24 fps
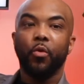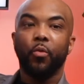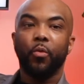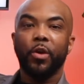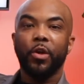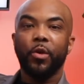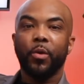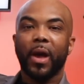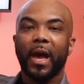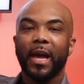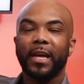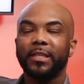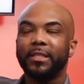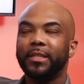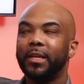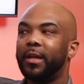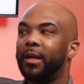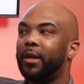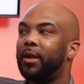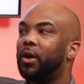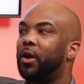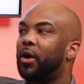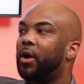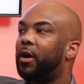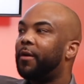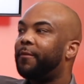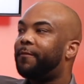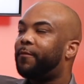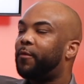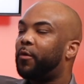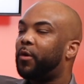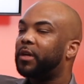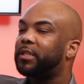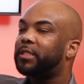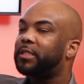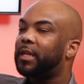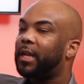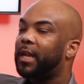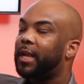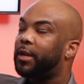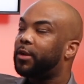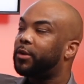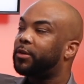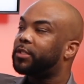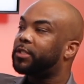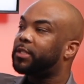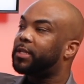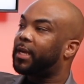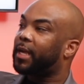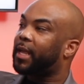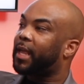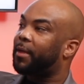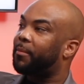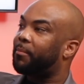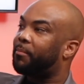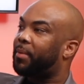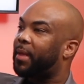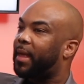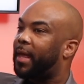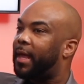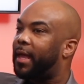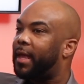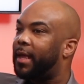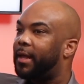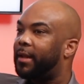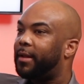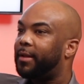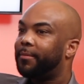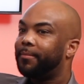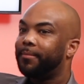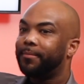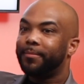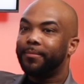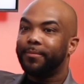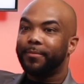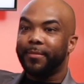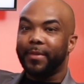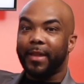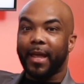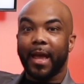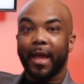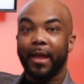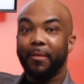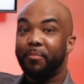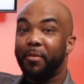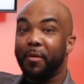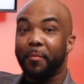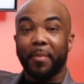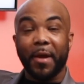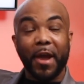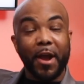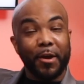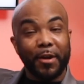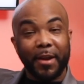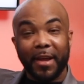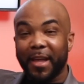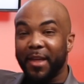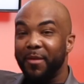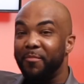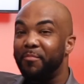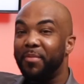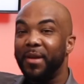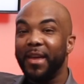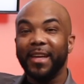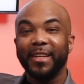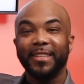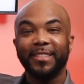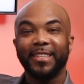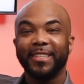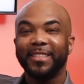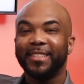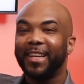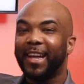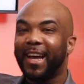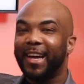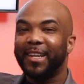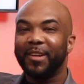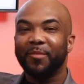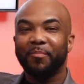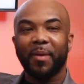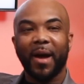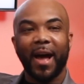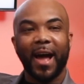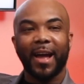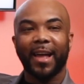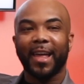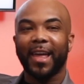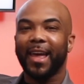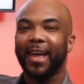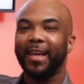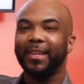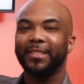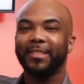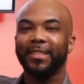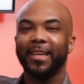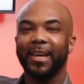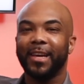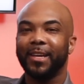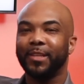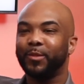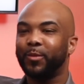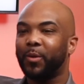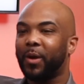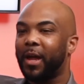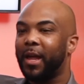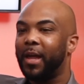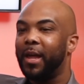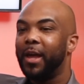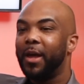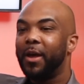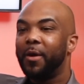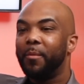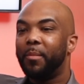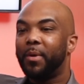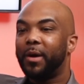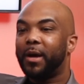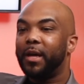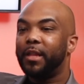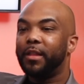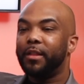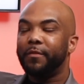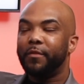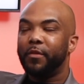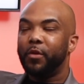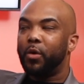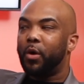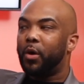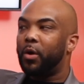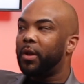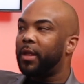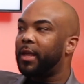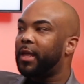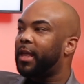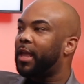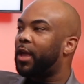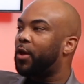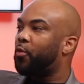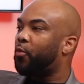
when you actually force lenders to compete, they prepare to compete, just like the podcast says, right? Because if you only get